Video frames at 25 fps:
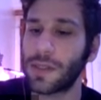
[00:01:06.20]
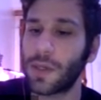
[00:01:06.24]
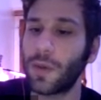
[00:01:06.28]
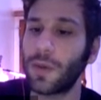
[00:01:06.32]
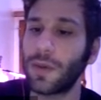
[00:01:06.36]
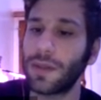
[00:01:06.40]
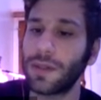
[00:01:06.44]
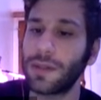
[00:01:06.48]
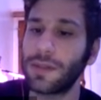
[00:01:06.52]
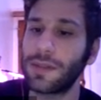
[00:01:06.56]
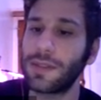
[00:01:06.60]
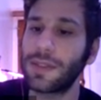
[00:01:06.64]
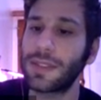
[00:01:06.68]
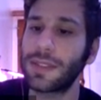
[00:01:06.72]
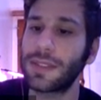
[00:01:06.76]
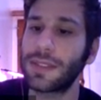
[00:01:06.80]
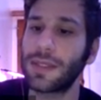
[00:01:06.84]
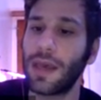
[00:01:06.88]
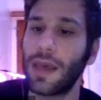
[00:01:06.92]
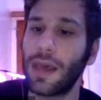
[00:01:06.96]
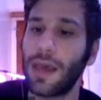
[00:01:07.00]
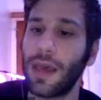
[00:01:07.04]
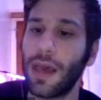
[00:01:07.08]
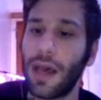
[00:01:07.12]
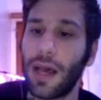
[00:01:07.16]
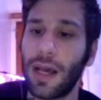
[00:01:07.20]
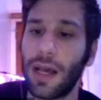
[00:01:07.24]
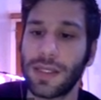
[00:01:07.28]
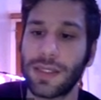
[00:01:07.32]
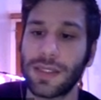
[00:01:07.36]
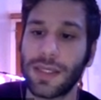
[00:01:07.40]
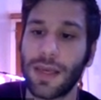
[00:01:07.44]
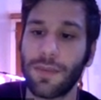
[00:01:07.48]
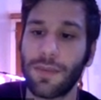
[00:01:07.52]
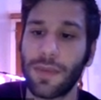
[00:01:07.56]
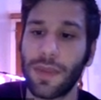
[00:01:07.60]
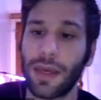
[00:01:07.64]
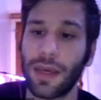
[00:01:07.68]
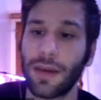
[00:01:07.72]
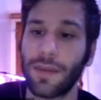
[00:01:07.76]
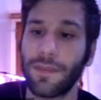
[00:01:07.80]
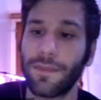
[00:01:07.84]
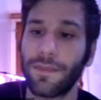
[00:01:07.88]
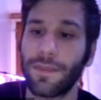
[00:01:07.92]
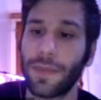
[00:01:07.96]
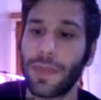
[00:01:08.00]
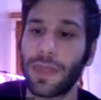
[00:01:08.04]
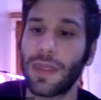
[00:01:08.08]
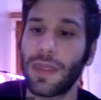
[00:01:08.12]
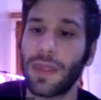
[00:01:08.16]
towards something.
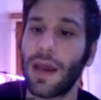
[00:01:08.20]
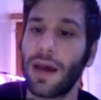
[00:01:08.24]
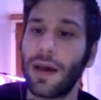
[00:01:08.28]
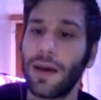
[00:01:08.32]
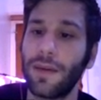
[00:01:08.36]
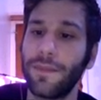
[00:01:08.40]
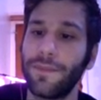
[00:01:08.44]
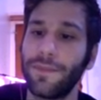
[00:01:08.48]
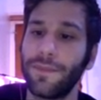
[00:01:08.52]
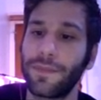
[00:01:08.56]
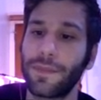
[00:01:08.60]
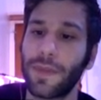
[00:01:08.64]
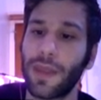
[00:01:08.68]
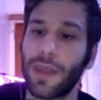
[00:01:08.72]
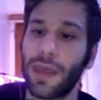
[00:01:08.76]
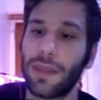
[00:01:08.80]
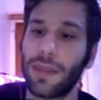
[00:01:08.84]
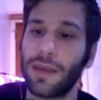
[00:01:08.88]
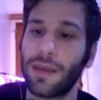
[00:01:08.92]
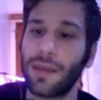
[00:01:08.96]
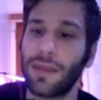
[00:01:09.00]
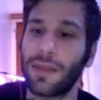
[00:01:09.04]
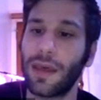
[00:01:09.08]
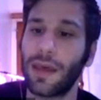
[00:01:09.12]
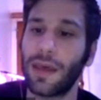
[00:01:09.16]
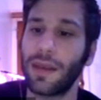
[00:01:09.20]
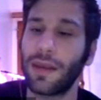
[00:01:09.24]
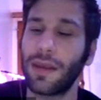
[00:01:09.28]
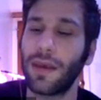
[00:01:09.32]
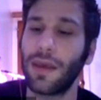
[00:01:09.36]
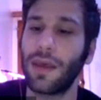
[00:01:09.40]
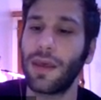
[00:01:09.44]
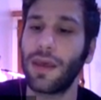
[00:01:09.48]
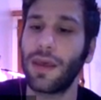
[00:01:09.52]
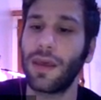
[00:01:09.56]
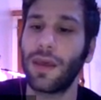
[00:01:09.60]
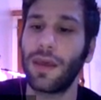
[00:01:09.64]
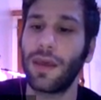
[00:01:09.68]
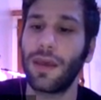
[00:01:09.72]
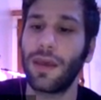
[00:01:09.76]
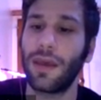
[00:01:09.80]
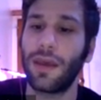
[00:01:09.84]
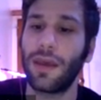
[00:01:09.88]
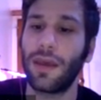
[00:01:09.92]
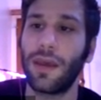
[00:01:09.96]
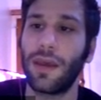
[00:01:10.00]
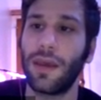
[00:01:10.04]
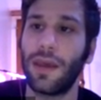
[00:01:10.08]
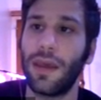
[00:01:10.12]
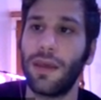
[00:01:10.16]
I think that
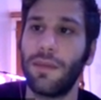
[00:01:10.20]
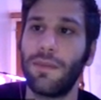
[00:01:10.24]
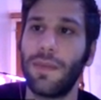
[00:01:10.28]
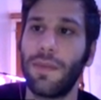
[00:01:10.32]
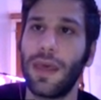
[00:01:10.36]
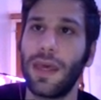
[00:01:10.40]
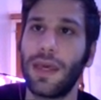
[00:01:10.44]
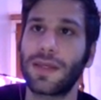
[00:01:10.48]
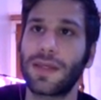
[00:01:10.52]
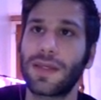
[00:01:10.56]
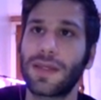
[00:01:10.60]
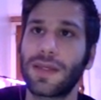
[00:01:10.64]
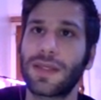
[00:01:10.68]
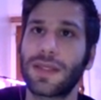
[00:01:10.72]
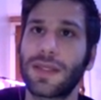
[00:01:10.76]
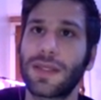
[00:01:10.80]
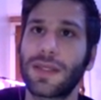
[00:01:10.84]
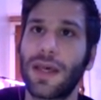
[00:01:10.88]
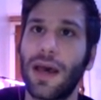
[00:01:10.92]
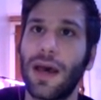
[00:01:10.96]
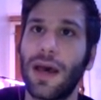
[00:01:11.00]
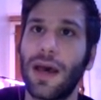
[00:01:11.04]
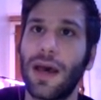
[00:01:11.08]
it makes